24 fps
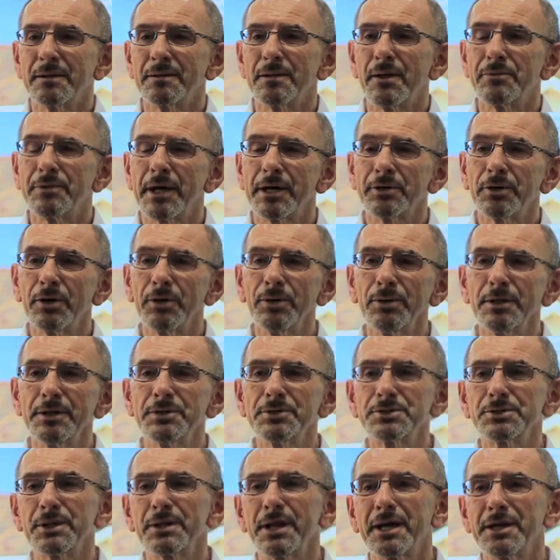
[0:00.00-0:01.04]
That whole
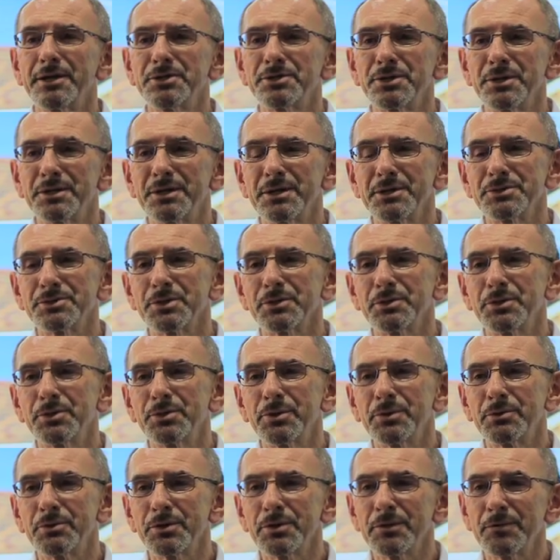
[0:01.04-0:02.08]
installation is a
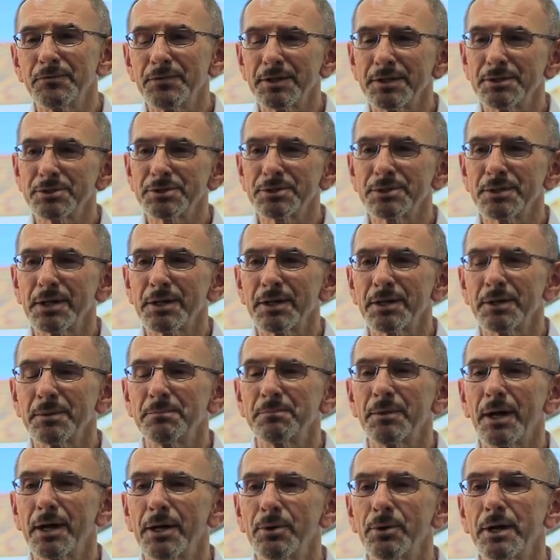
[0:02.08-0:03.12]
cool roof. It's
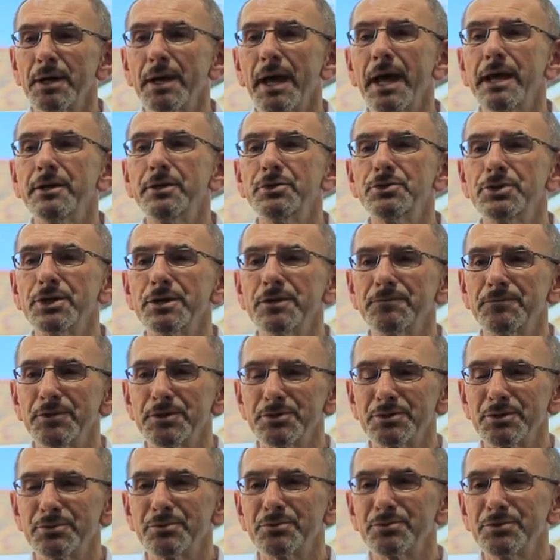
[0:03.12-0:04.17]
um, our energy
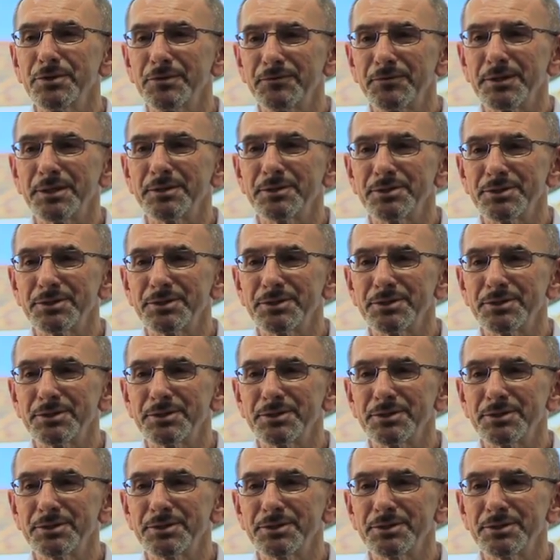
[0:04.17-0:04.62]
efficient roofing